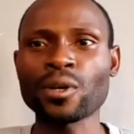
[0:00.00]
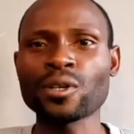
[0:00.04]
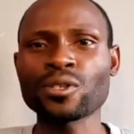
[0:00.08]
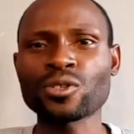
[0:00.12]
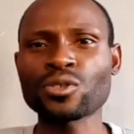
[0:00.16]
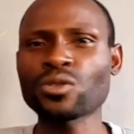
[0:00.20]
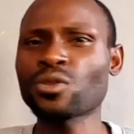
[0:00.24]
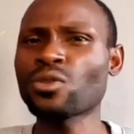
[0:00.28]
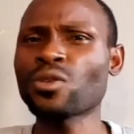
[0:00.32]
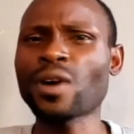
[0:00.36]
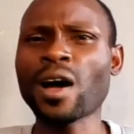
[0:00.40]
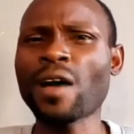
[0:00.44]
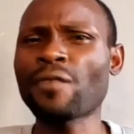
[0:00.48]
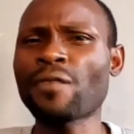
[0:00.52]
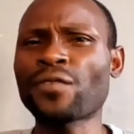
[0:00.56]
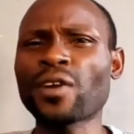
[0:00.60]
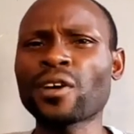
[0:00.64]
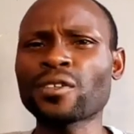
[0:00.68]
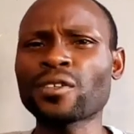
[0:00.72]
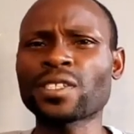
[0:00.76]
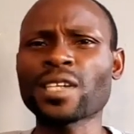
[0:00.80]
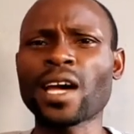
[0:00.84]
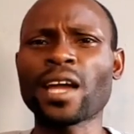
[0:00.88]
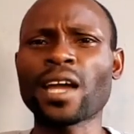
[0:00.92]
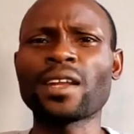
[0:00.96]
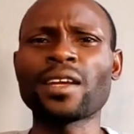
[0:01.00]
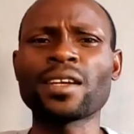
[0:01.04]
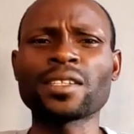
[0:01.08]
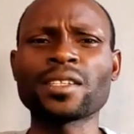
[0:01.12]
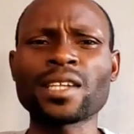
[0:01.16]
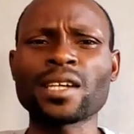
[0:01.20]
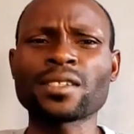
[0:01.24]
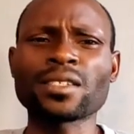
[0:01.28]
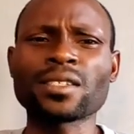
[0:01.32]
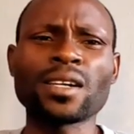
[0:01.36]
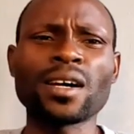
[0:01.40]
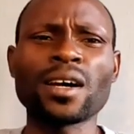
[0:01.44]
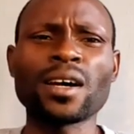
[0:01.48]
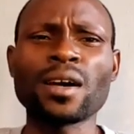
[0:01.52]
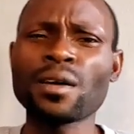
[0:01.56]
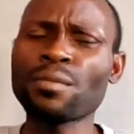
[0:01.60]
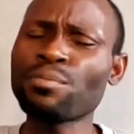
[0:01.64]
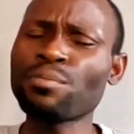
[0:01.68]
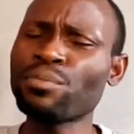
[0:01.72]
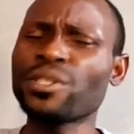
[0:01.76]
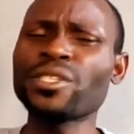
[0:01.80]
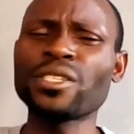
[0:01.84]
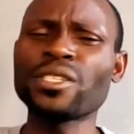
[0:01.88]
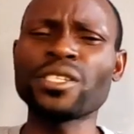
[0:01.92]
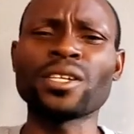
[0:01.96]
So I felt challenged.
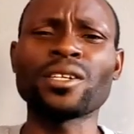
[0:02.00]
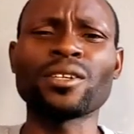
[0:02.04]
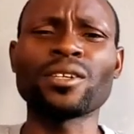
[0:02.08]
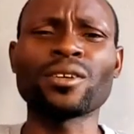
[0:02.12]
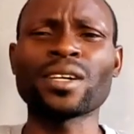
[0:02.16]
PJ,